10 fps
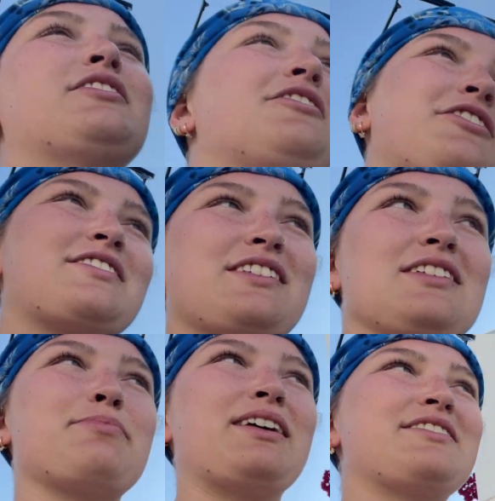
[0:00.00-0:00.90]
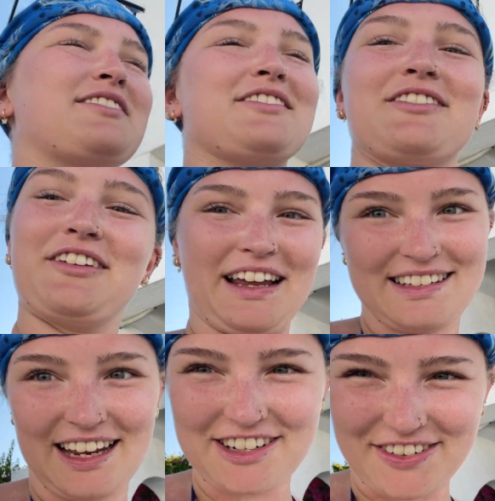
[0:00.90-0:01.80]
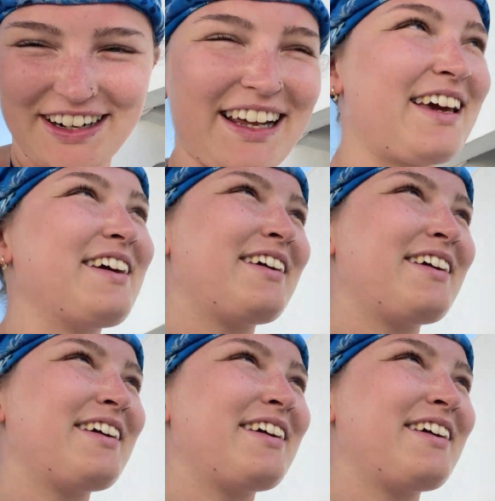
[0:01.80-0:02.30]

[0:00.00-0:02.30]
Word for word: Honestly, this place does look like Santa at me.